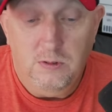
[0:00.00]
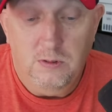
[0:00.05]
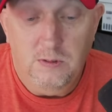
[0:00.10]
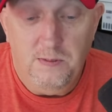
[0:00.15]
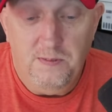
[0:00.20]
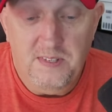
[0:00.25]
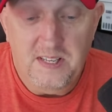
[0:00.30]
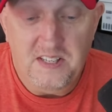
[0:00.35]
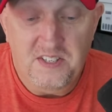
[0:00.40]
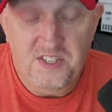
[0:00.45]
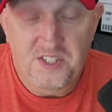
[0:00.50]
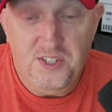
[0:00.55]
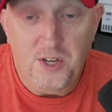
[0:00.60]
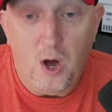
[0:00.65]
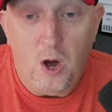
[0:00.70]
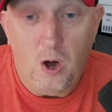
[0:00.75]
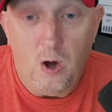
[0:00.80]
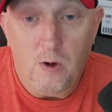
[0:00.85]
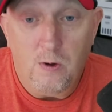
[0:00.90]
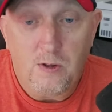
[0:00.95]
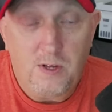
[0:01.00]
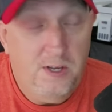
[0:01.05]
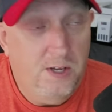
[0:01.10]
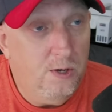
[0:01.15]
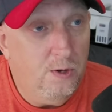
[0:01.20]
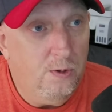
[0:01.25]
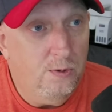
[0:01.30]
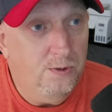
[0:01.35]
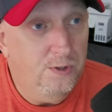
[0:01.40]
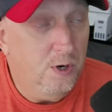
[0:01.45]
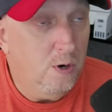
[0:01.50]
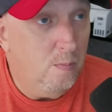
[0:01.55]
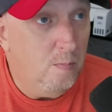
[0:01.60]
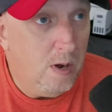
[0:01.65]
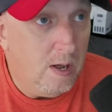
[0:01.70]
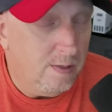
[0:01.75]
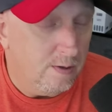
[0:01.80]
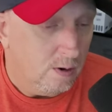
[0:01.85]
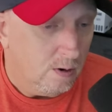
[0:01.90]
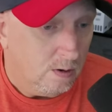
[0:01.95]
that Sol killed their
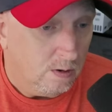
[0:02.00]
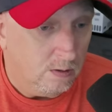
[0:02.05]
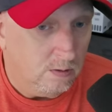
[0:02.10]
mother.